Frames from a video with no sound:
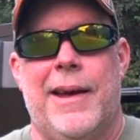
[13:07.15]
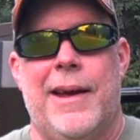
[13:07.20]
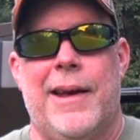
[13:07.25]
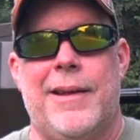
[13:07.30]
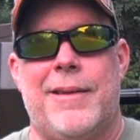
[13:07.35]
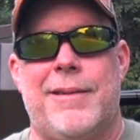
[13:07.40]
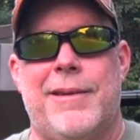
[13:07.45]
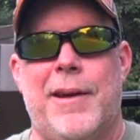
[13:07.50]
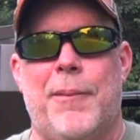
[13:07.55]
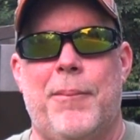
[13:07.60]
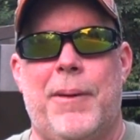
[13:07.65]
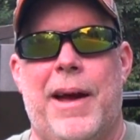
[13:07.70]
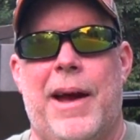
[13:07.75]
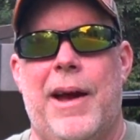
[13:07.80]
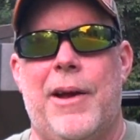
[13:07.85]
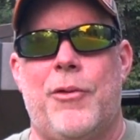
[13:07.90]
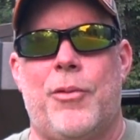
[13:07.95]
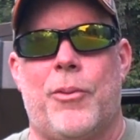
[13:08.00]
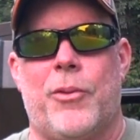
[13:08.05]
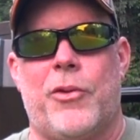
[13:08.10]
and some
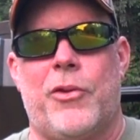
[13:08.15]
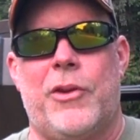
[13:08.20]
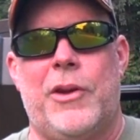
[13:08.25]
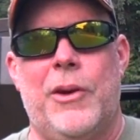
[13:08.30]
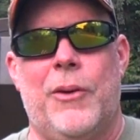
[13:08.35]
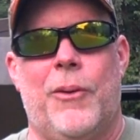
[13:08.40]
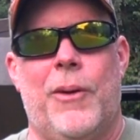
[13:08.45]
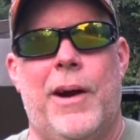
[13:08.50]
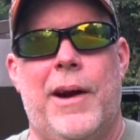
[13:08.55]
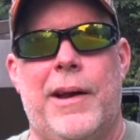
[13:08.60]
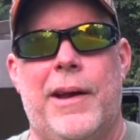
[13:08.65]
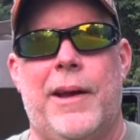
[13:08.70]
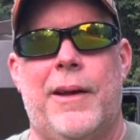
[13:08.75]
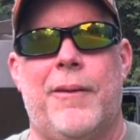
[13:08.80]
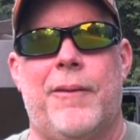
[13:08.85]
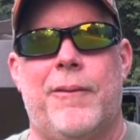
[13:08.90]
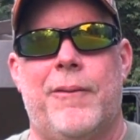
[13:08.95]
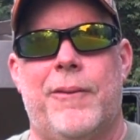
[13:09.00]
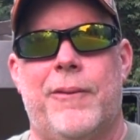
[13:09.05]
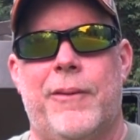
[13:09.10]
guys were still
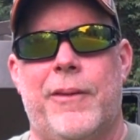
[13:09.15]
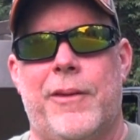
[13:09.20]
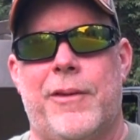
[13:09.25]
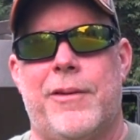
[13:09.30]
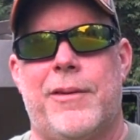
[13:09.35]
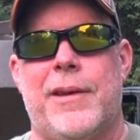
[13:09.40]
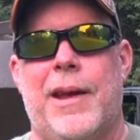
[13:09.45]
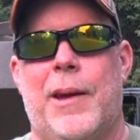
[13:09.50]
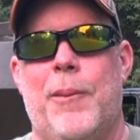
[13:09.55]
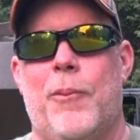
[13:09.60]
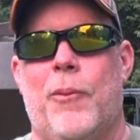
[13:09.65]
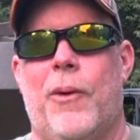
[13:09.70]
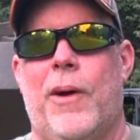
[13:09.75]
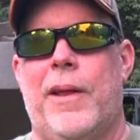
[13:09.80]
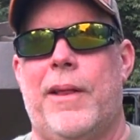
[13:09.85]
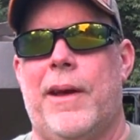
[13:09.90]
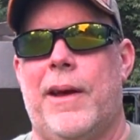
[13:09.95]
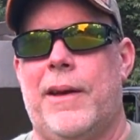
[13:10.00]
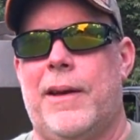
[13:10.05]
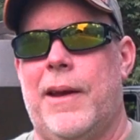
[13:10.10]
hunting the same
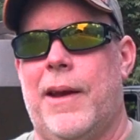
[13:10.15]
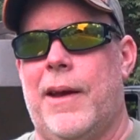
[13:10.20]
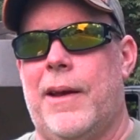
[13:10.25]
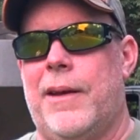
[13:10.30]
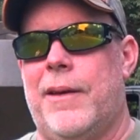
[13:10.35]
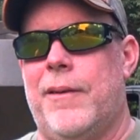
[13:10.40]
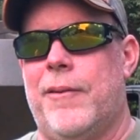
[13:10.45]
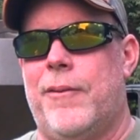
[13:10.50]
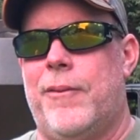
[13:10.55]
way they did